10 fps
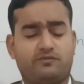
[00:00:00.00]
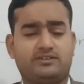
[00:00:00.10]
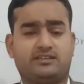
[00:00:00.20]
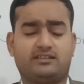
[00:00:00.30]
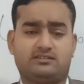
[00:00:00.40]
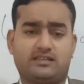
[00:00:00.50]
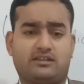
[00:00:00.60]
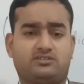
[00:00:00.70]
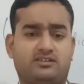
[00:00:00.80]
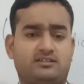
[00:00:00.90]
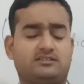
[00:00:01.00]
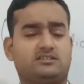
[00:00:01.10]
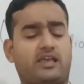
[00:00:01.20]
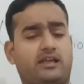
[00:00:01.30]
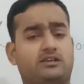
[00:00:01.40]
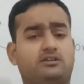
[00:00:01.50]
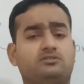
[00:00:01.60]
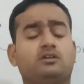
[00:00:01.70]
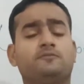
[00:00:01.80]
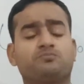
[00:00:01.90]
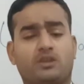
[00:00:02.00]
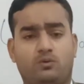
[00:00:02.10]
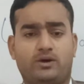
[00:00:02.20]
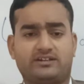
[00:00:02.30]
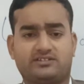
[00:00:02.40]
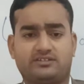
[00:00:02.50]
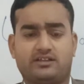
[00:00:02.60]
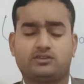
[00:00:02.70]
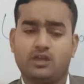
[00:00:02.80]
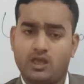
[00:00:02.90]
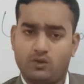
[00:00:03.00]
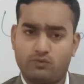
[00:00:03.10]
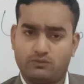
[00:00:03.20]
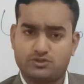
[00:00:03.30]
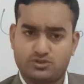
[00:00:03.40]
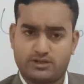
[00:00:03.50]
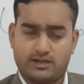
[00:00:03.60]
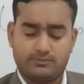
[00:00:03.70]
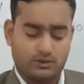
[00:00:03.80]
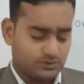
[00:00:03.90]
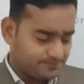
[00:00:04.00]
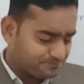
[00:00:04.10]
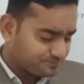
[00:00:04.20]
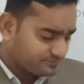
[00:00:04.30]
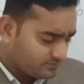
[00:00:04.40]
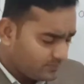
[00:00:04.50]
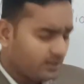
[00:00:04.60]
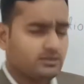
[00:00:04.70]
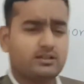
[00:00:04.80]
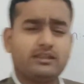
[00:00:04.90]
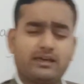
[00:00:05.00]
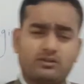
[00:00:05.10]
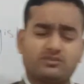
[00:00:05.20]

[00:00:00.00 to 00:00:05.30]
first is narrow sense, and the second is wider sense. When we talk about the narrow